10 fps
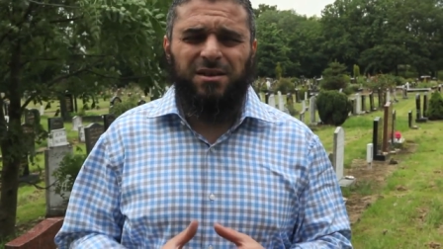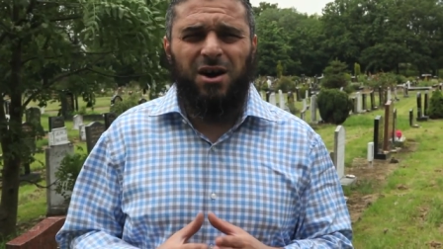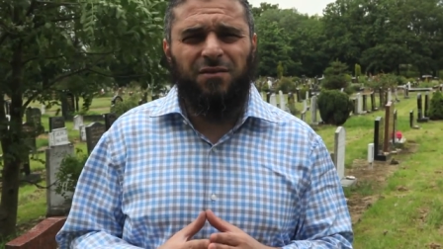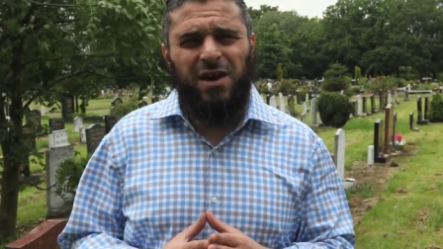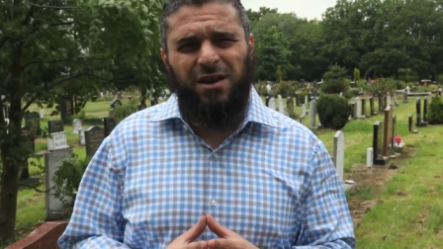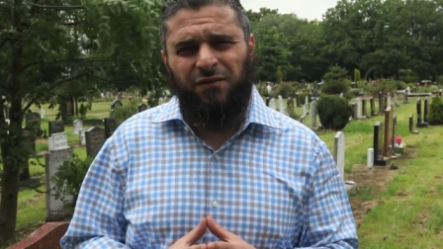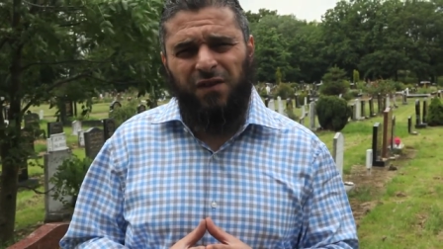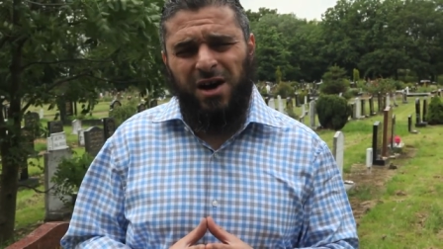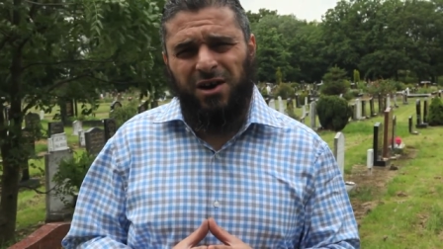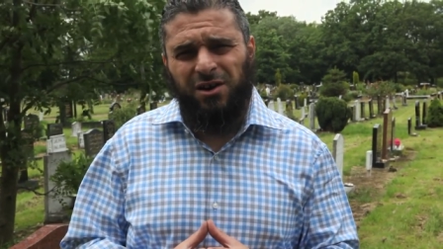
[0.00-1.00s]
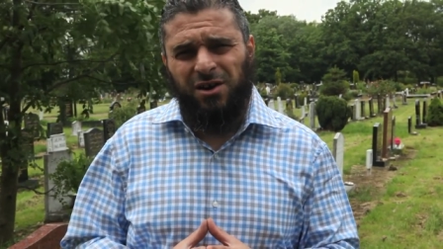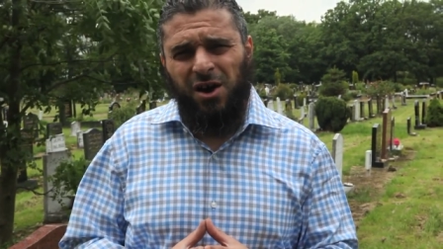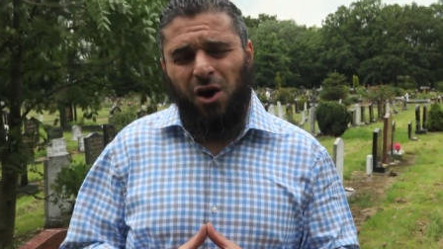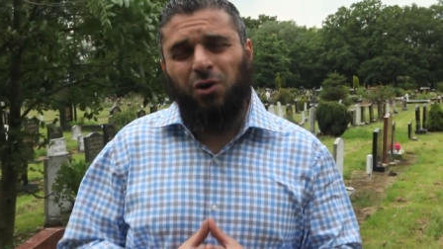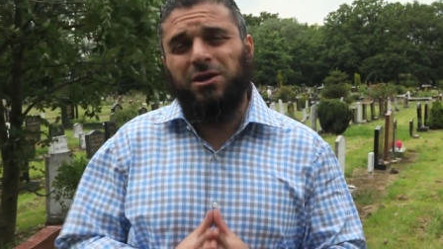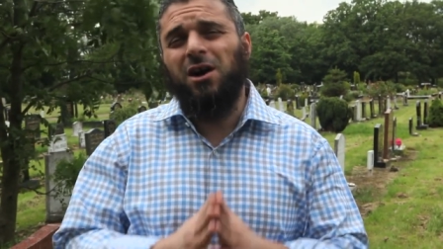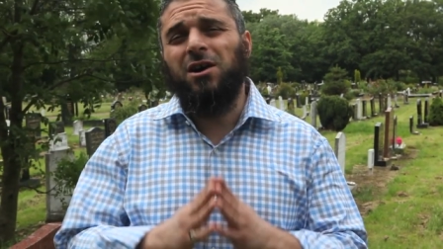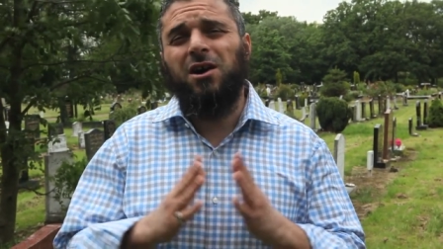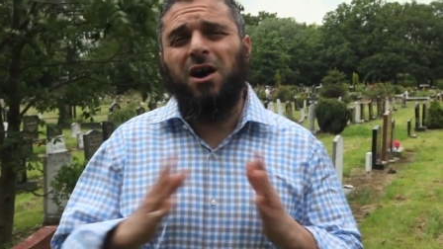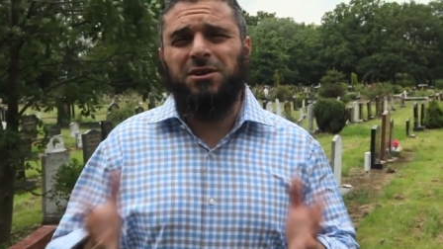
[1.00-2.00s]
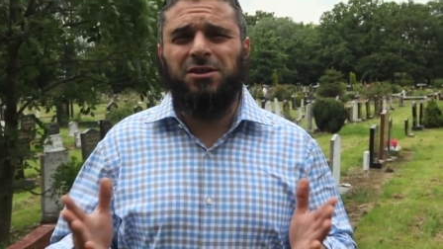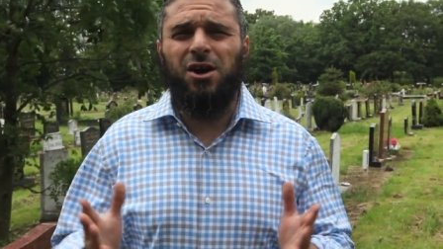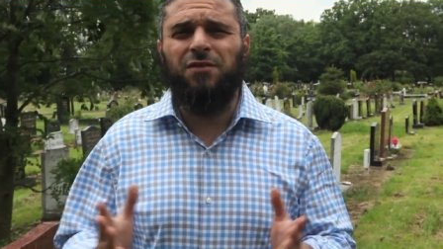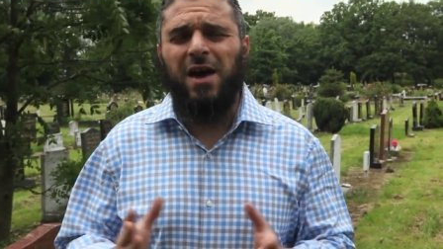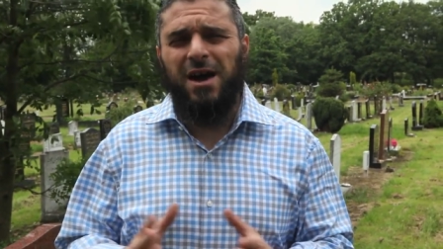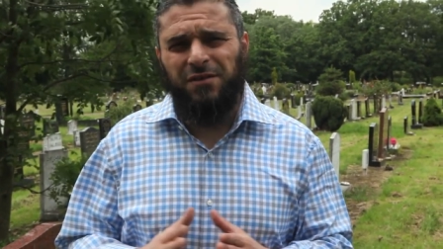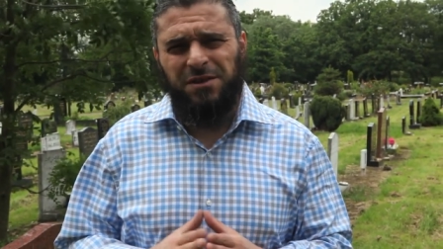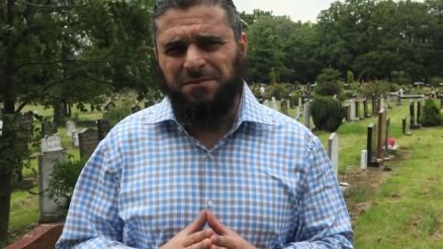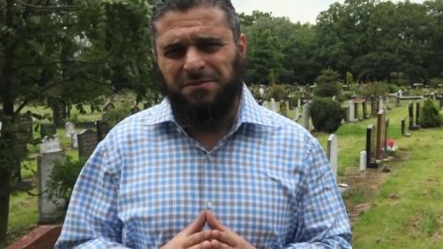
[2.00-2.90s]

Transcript: of hellfire or a garden of heaven.